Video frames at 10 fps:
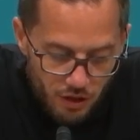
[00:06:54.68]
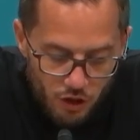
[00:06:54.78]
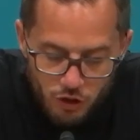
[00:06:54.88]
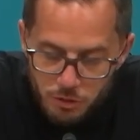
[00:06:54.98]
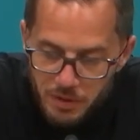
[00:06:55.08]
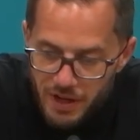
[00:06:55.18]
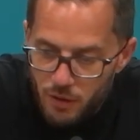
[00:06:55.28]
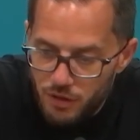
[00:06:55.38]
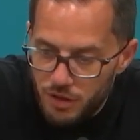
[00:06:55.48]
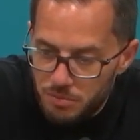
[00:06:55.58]
ultimate
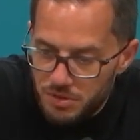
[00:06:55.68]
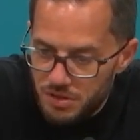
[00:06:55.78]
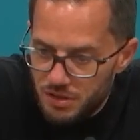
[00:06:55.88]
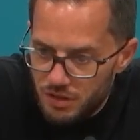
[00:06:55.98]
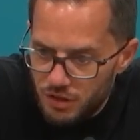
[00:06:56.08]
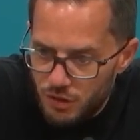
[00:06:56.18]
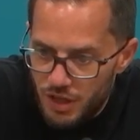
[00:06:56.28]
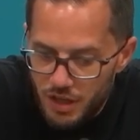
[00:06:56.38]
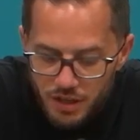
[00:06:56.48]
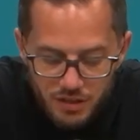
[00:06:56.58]
outcomes. You
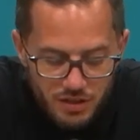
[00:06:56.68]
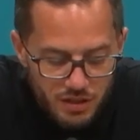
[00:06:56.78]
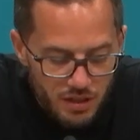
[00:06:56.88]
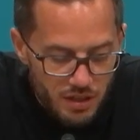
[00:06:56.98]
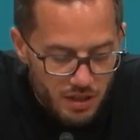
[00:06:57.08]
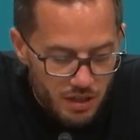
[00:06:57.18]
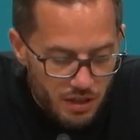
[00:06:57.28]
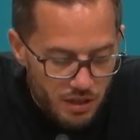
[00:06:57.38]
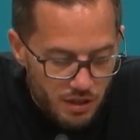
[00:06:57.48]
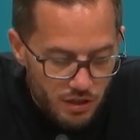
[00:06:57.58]
can't,
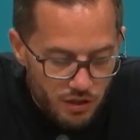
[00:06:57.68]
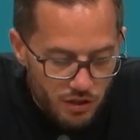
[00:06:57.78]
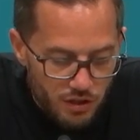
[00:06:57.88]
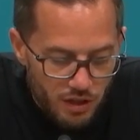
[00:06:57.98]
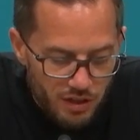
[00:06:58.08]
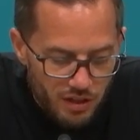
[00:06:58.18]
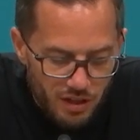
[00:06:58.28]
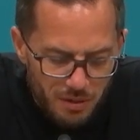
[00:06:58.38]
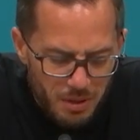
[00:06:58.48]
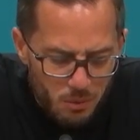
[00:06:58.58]
and
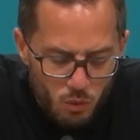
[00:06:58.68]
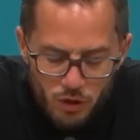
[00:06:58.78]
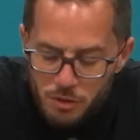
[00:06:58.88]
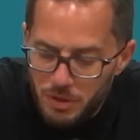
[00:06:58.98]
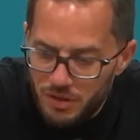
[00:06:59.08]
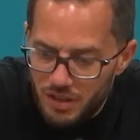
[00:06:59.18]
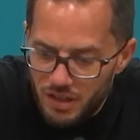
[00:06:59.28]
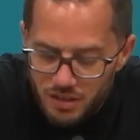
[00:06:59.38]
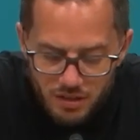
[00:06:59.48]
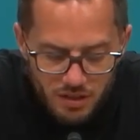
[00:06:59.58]
I'm not worried about
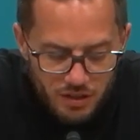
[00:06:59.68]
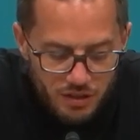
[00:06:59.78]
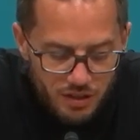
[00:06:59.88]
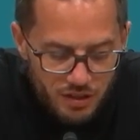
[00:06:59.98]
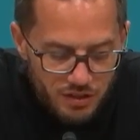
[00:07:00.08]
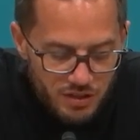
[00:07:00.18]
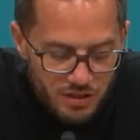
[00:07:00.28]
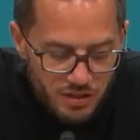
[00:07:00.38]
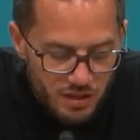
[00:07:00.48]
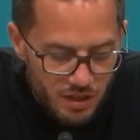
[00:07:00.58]
that. It's